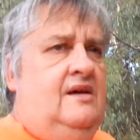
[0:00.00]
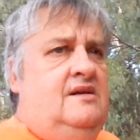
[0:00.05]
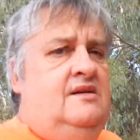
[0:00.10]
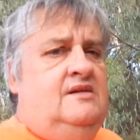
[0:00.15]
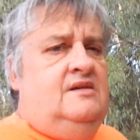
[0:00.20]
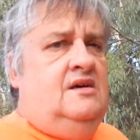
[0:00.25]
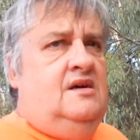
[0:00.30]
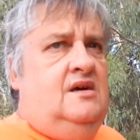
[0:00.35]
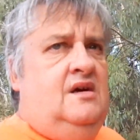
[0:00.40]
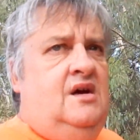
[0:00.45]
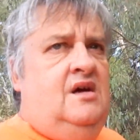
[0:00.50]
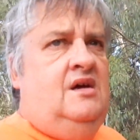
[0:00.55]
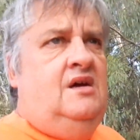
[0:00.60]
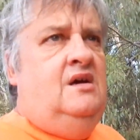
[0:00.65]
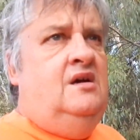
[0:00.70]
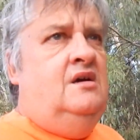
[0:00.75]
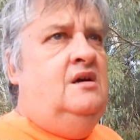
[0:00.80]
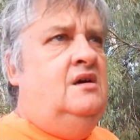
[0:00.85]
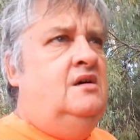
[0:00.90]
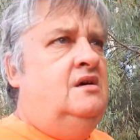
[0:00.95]
And
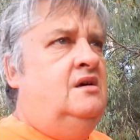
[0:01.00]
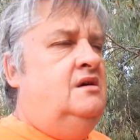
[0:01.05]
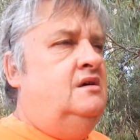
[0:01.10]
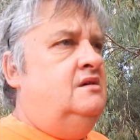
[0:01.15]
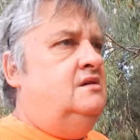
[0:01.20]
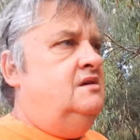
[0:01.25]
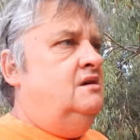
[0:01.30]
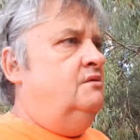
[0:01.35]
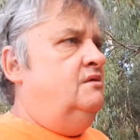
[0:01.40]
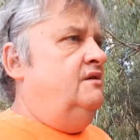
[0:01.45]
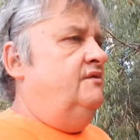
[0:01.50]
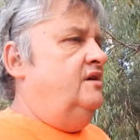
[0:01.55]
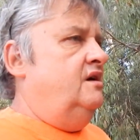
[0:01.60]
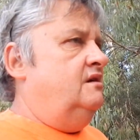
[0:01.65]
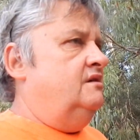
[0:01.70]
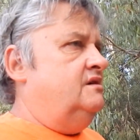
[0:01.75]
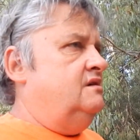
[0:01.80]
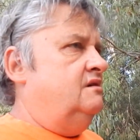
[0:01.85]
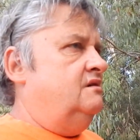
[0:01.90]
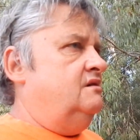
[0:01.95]
so
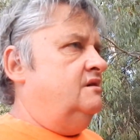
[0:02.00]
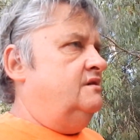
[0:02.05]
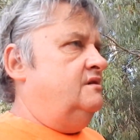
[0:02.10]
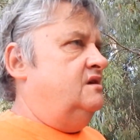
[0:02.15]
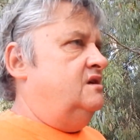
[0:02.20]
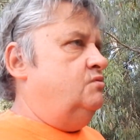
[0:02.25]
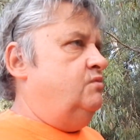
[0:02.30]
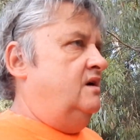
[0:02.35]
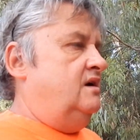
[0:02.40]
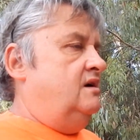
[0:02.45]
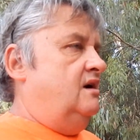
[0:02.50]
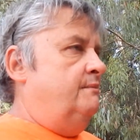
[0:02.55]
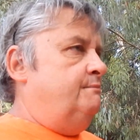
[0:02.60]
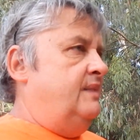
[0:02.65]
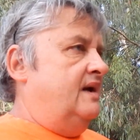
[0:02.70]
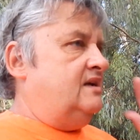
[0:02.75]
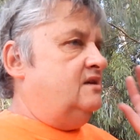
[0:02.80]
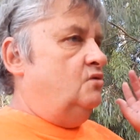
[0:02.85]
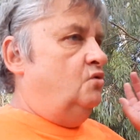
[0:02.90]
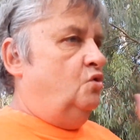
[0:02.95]
what else I've got this
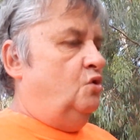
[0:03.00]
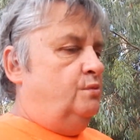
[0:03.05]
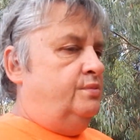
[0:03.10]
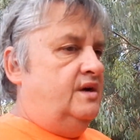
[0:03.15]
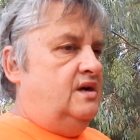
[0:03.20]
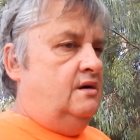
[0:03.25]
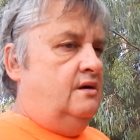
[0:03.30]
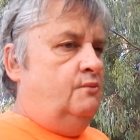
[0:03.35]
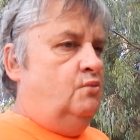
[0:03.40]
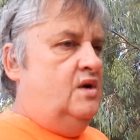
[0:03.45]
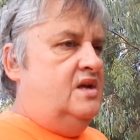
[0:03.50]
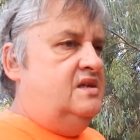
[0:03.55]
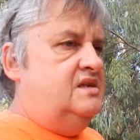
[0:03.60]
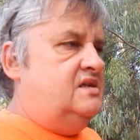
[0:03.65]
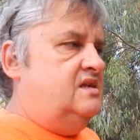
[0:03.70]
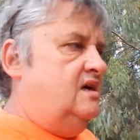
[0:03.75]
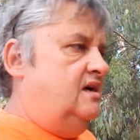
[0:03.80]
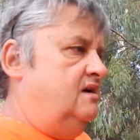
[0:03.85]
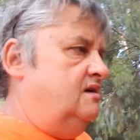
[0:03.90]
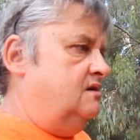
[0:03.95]
week? I'm back to Aubrey on
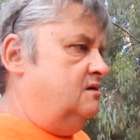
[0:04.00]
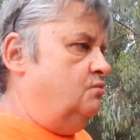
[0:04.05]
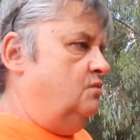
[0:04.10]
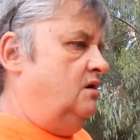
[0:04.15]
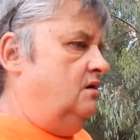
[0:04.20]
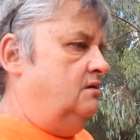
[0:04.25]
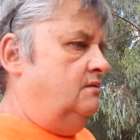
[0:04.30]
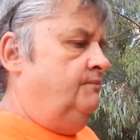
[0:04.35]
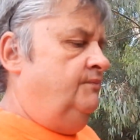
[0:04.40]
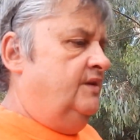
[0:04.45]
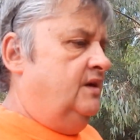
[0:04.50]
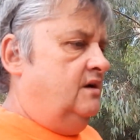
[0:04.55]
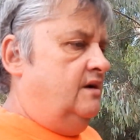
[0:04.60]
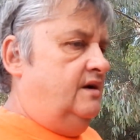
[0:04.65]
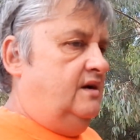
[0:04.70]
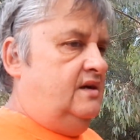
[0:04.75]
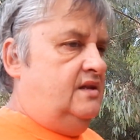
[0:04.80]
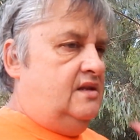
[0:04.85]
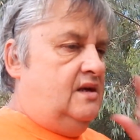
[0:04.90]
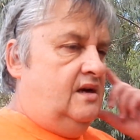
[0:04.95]
Wednesday as well.
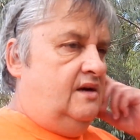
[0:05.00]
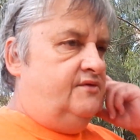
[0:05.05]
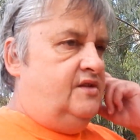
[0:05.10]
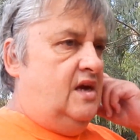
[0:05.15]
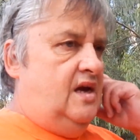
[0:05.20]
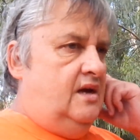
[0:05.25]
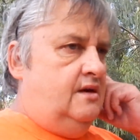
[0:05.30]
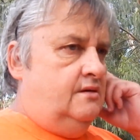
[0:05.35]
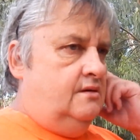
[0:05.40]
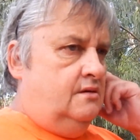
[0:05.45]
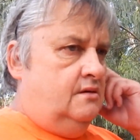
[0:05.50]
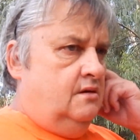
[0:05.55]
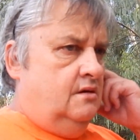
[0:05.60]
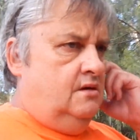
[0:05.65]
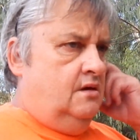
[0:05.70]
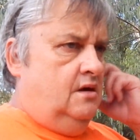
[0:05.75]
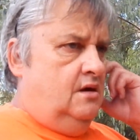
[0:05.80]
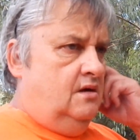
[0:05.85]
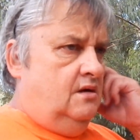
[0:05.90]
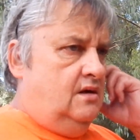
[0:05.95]
Got to get the left
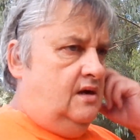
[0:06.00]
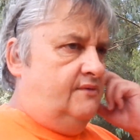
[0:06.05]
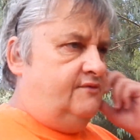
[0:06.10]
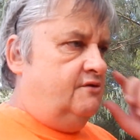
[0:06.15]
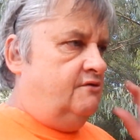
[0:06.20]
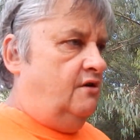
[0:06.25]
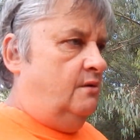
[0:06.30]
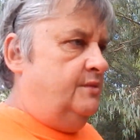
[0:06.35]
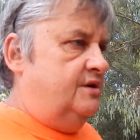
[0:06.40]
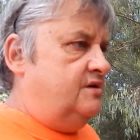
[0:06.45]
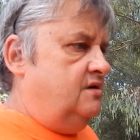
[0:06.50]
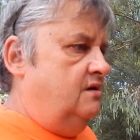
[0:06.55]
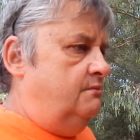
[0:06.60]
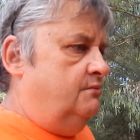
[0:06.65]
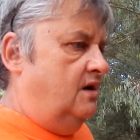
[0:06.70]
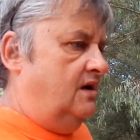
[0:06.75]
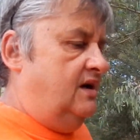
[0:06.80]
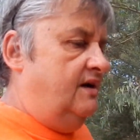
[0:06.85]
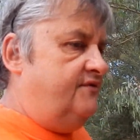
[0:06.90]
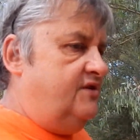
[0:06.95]

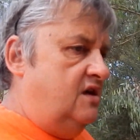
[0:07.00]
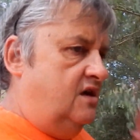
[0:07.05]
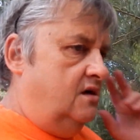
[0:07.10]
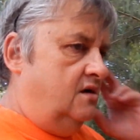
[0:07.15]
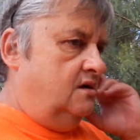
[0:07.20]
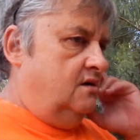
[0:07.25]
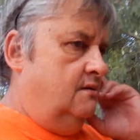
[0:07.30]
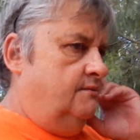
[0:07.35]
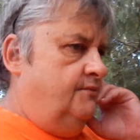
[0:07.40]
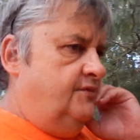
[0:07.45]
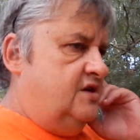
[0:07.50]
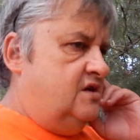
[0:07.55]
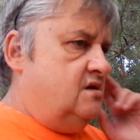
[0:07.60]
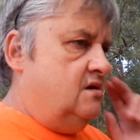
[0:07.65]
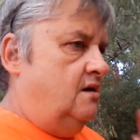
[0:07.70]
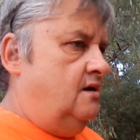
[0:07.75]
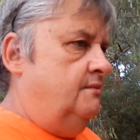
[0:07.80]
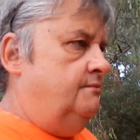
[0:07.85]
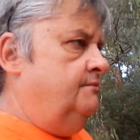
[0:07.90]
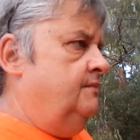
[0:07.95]
grommet in my left ear
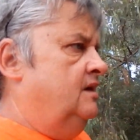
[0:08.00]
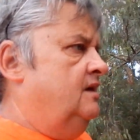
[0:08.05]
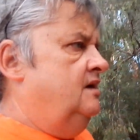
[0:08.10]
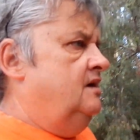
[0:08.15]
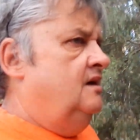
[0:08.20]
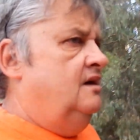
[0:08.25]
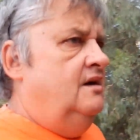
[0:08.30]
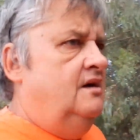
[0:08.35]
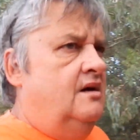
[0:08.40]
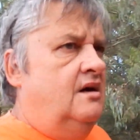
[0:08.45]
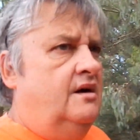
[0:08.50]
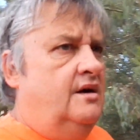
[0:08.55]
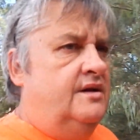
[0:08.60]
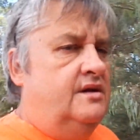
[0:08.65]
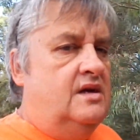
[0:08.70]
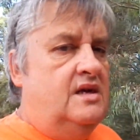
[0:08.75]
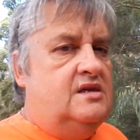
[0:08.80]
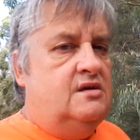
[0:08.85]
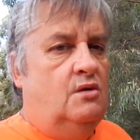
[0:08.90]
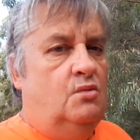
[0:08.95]
this time.
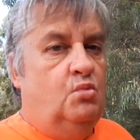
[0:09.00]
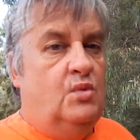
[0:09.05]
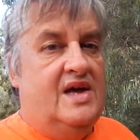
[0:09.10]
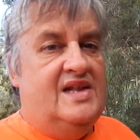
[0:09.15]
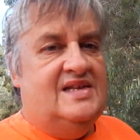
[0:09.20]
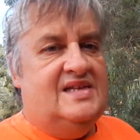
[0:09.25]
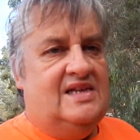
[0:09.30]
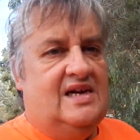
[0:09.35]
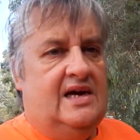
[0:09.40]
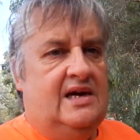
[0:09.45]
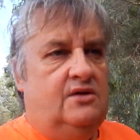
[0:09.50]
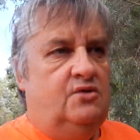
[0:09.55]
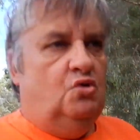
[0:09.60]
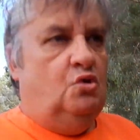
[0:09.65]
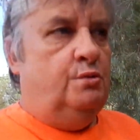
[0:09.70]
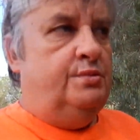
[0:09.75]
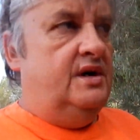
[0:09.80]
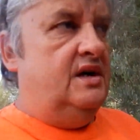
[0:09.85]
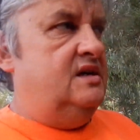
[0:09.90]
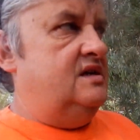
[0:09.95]
That's on
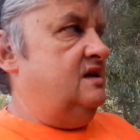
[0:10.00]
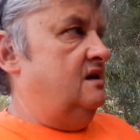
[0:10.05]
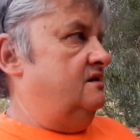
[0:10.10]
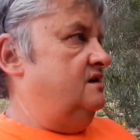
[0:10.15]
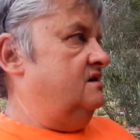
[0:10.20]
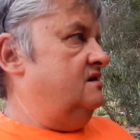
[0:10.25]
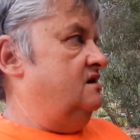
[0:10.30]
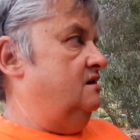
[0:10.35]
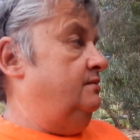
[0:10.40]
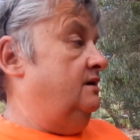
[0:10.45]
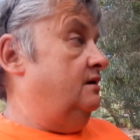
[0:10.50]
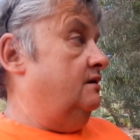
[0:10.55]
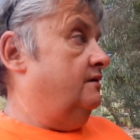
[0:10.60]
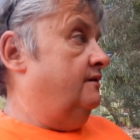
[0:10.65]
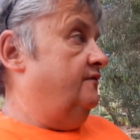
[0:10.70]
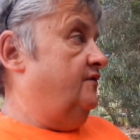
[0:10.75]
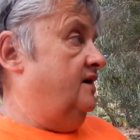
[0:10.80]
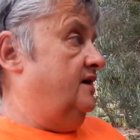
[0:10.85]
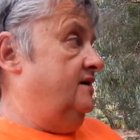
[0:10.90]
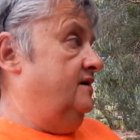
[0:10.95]
Wednesday in Aubrey, so that's going
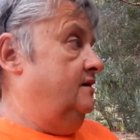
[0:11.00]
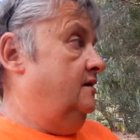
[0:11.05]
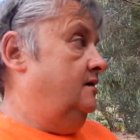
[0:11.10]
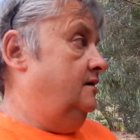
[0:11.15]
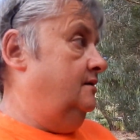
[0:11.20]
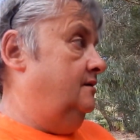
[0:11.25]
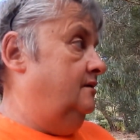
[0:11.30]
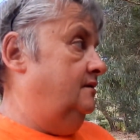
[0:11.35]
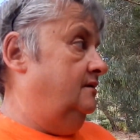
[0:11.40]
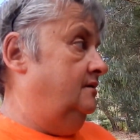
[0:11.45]
to be a lot of fun.